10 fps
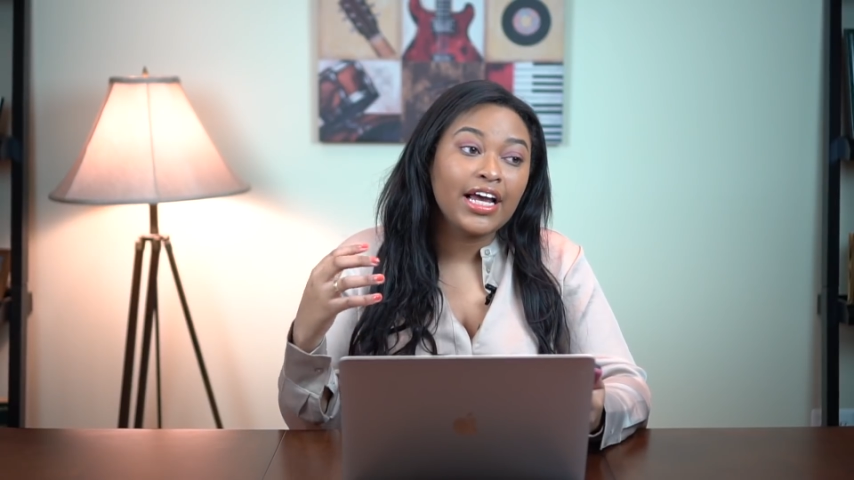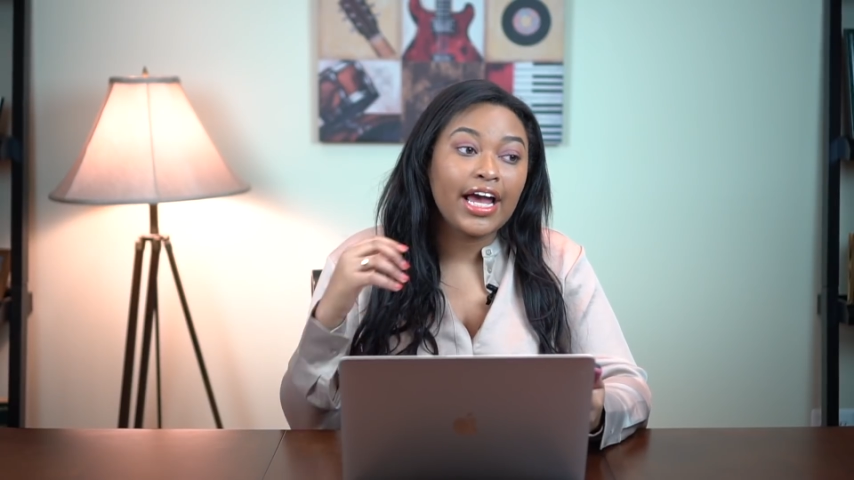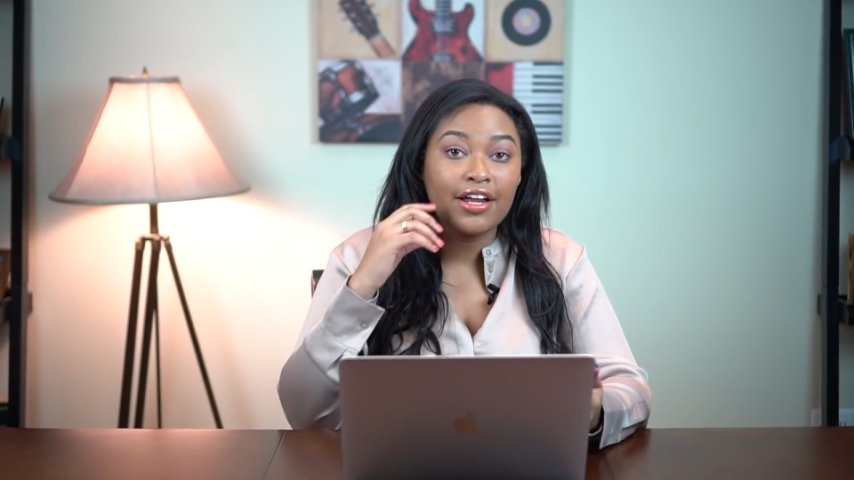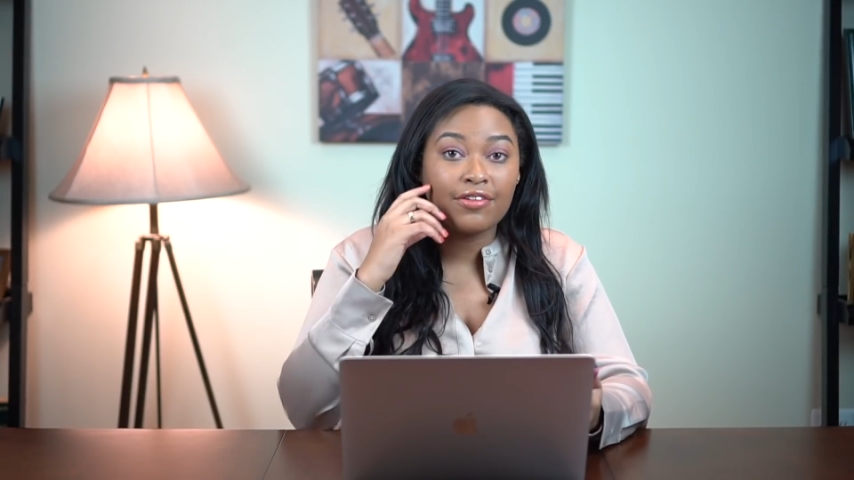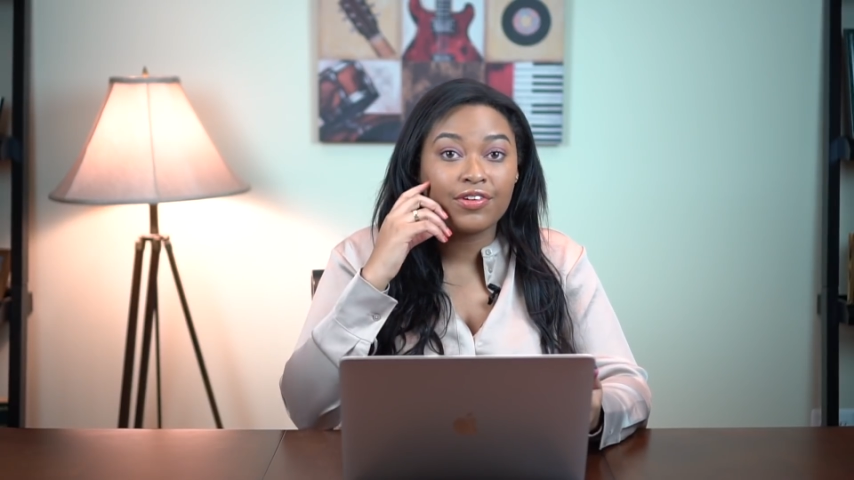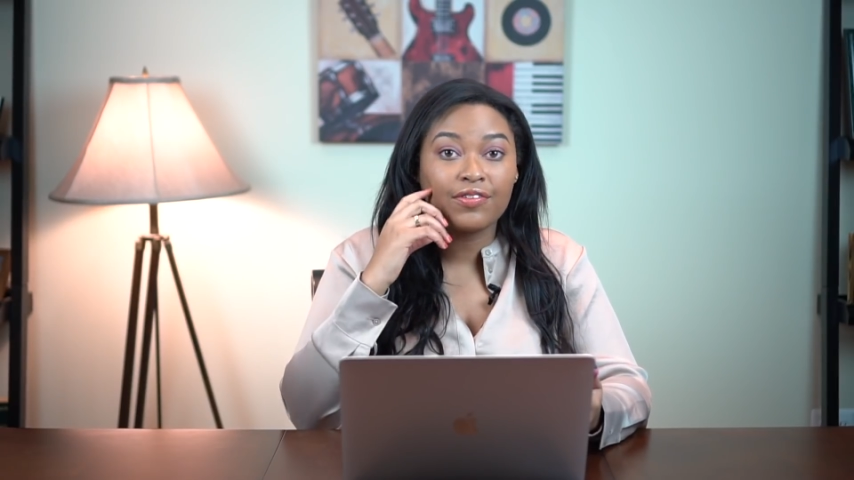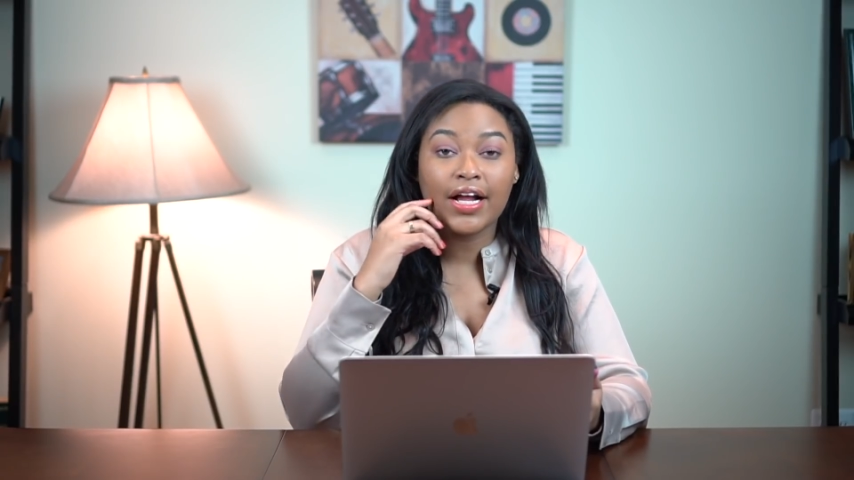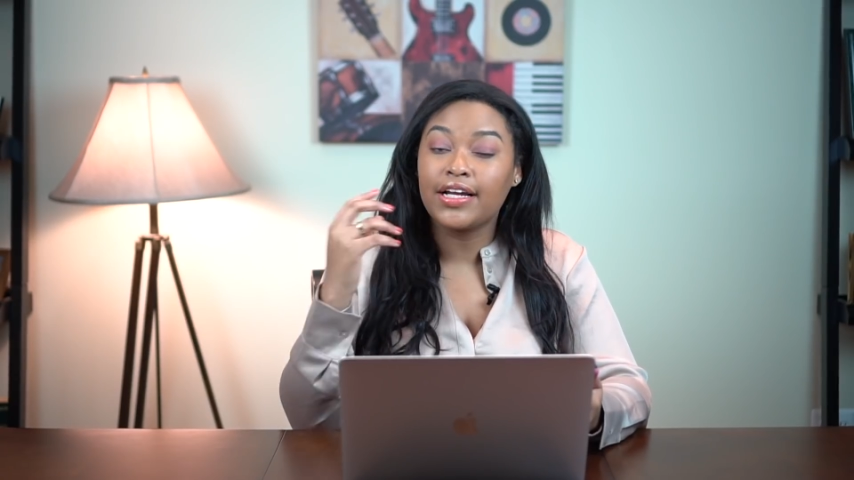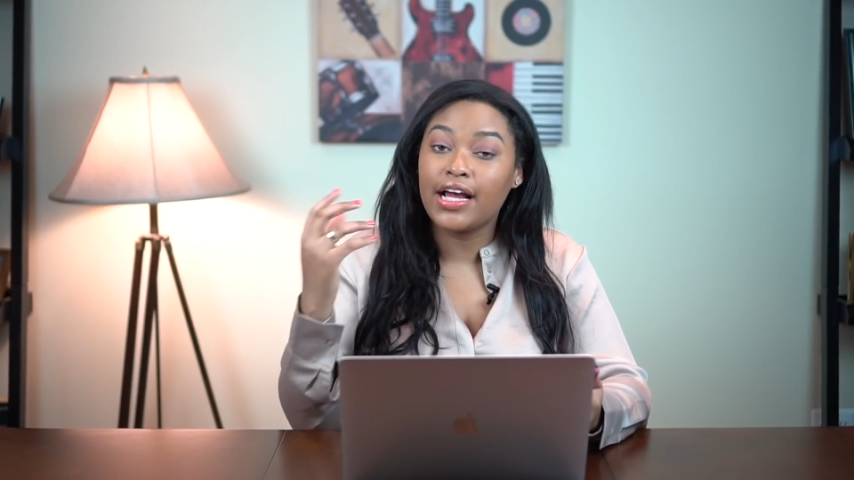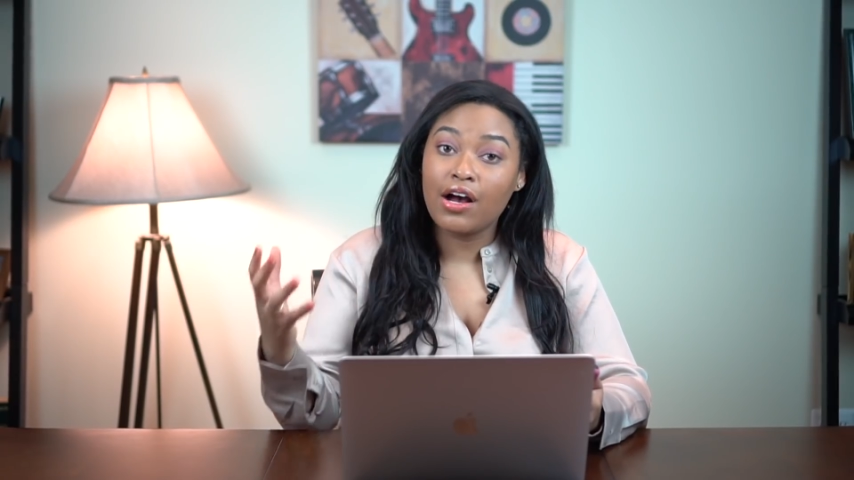And for
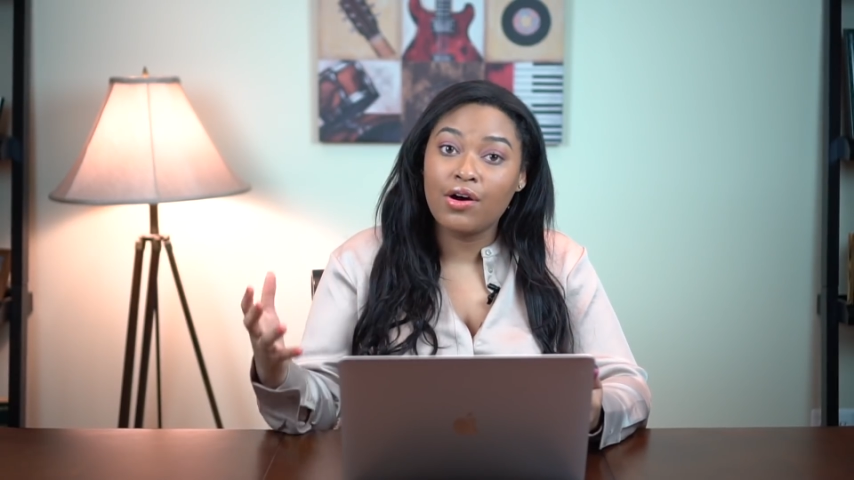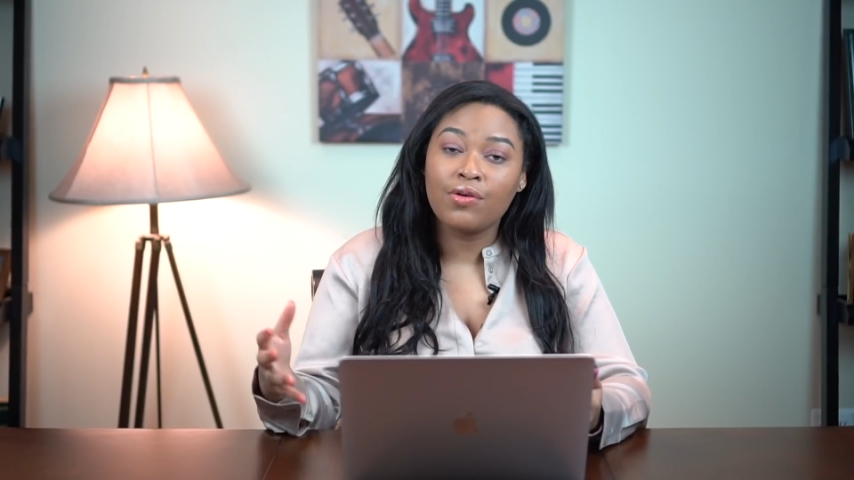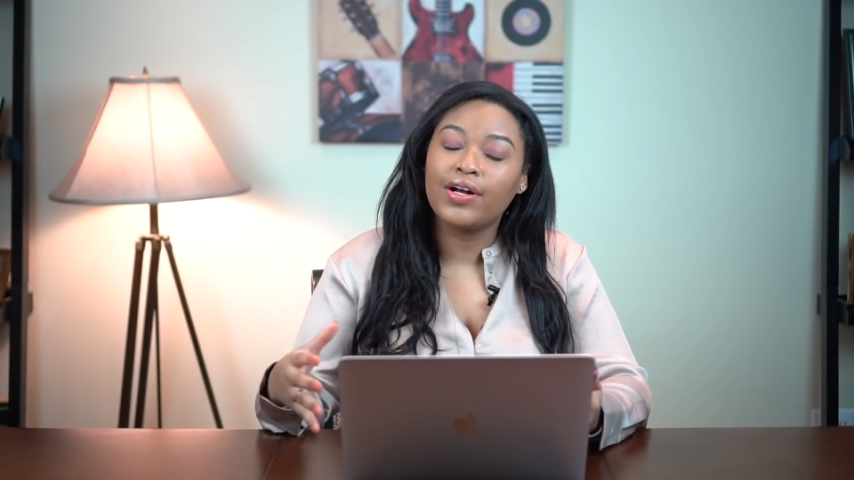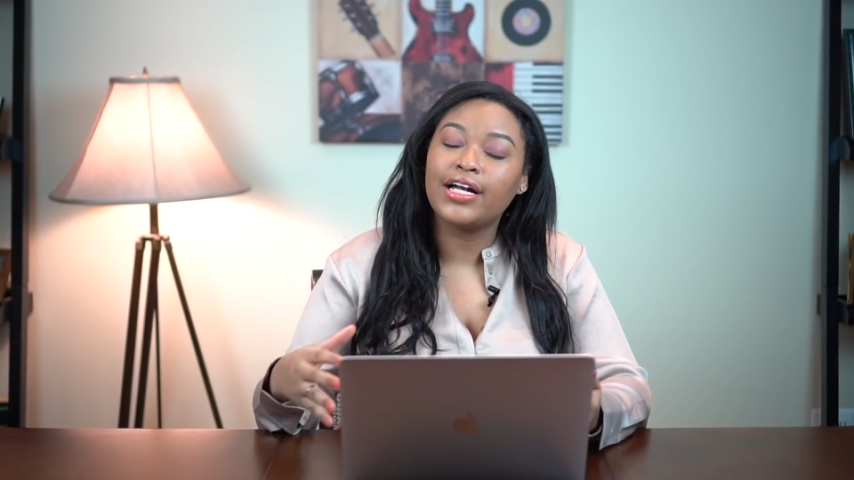right now,